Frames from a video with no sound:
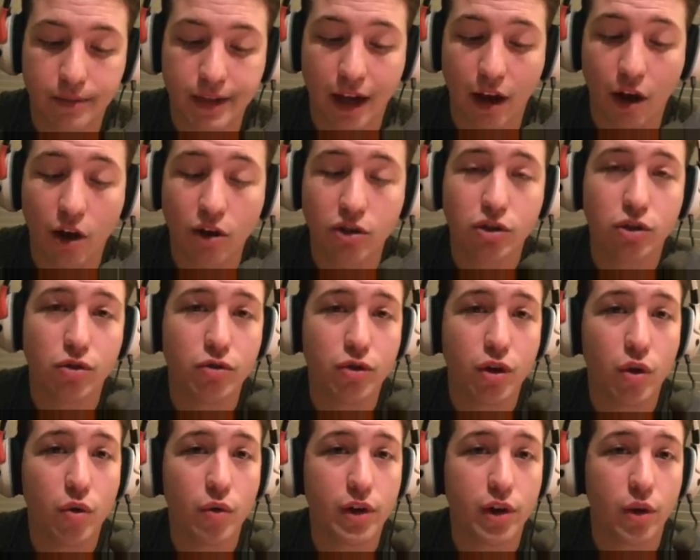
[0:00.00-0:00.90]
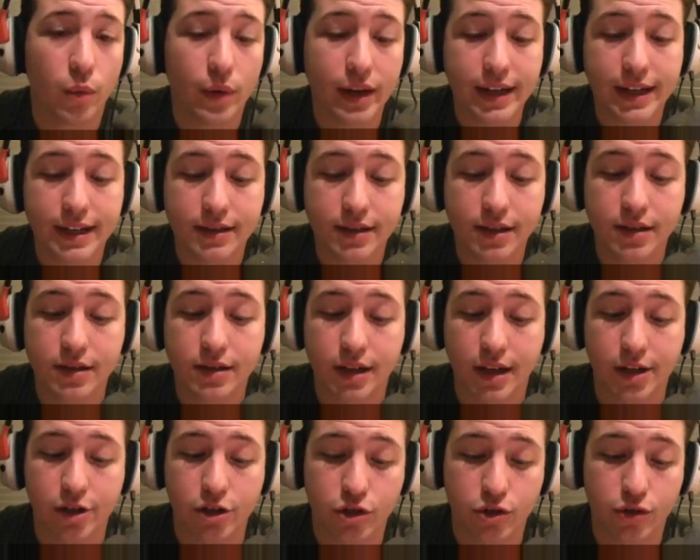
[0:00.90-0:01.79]
Now also know where your weaknesses
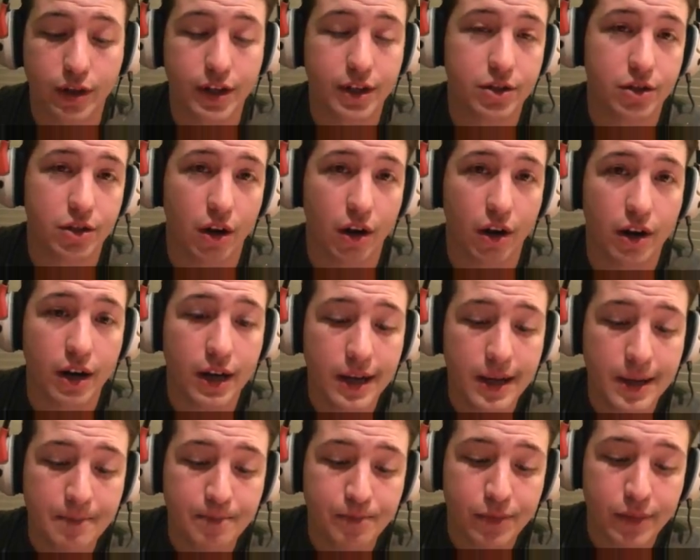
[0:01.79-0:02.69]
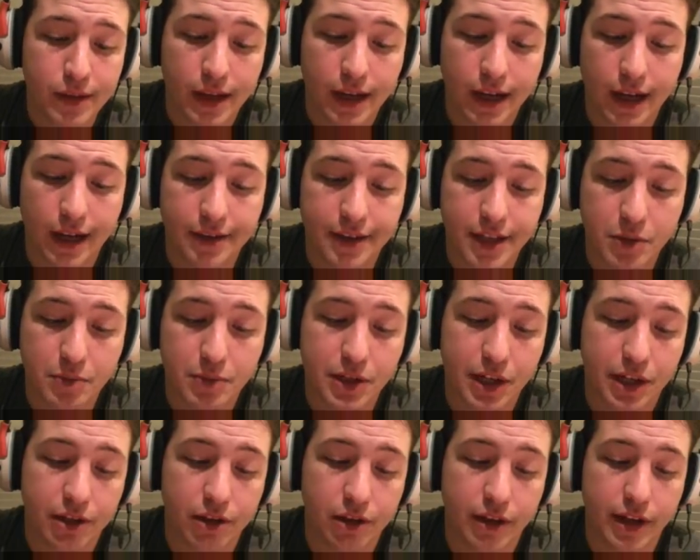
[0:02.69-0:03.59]
and strengths are. This
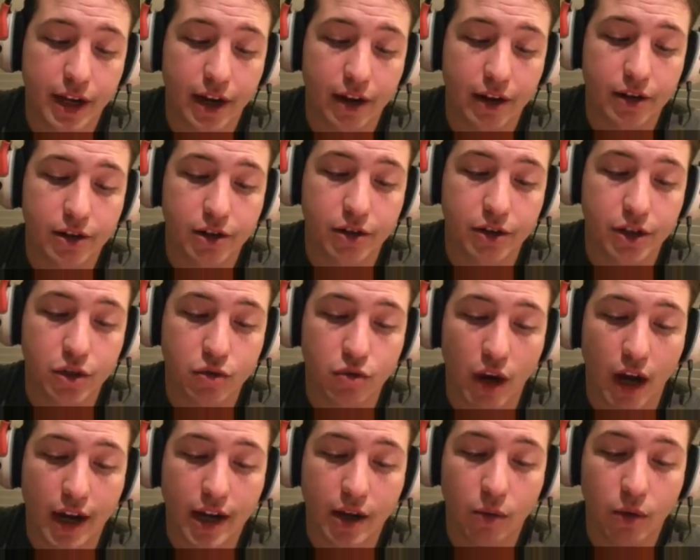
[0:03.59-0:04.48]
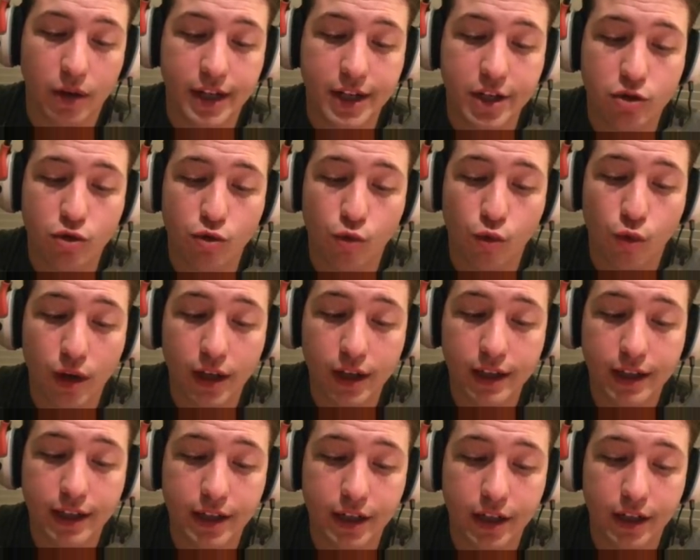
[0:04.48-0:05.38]
particular character, this rocket one, he's
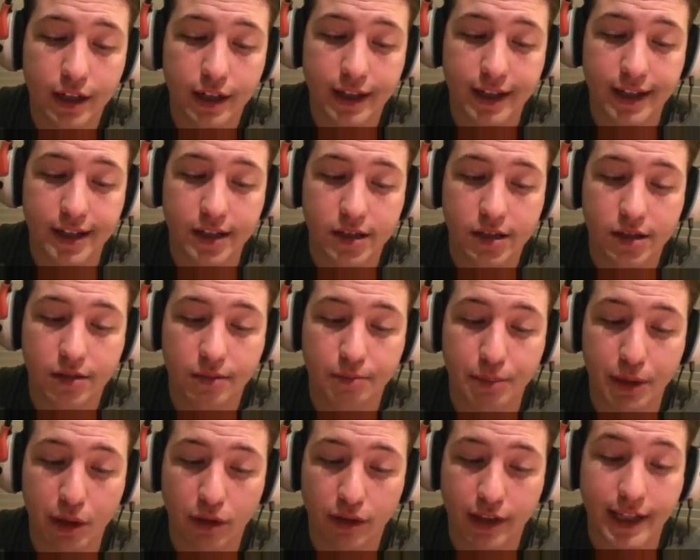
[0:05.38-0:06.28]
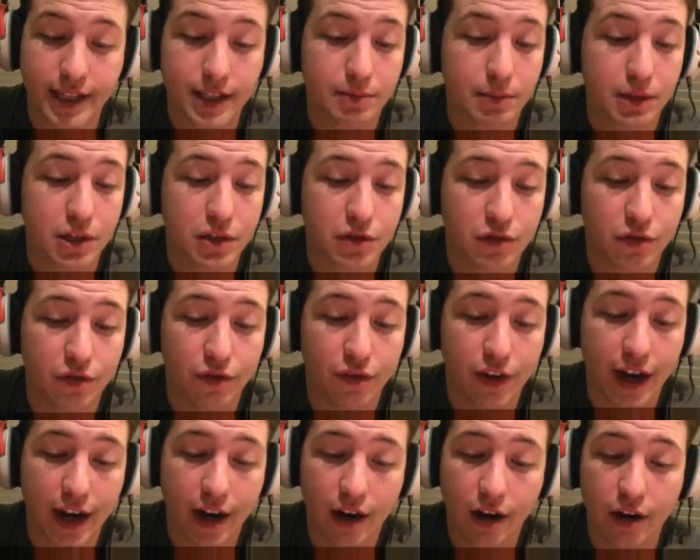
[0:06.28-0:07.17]
really good against buildings, but he's
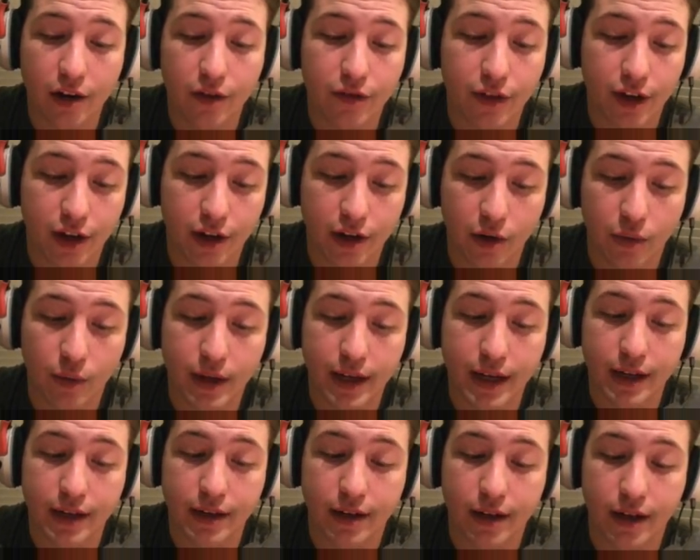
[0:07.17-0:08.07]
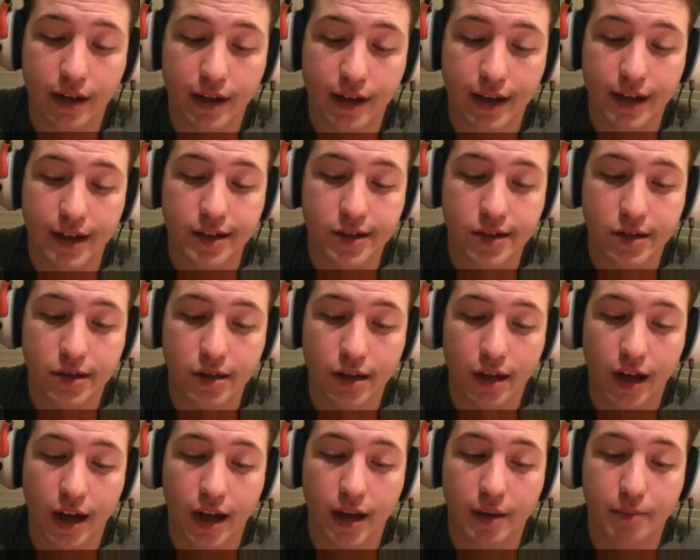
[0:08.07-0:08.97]
very, very weak against
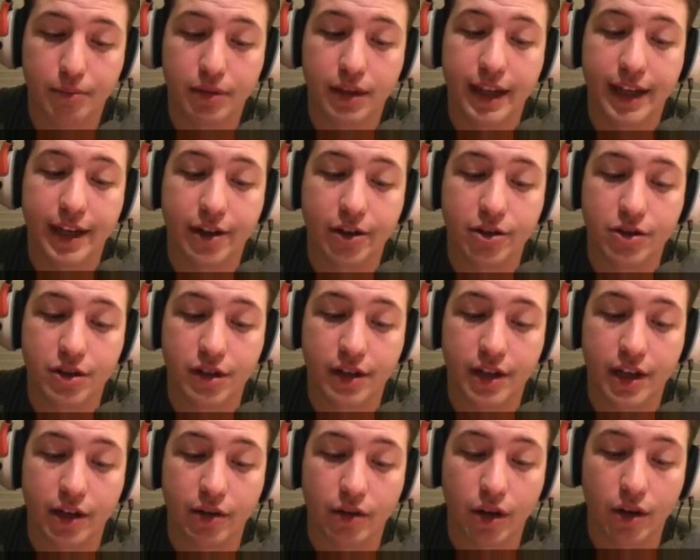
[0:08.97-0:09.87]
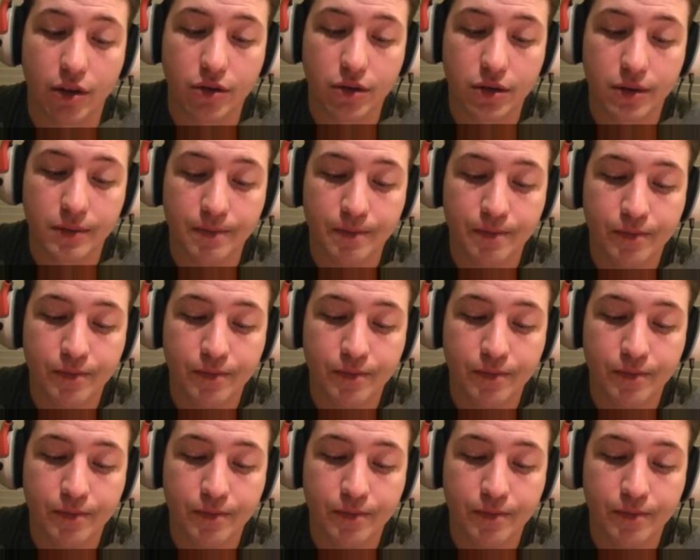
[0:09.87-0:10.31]
players and heroes.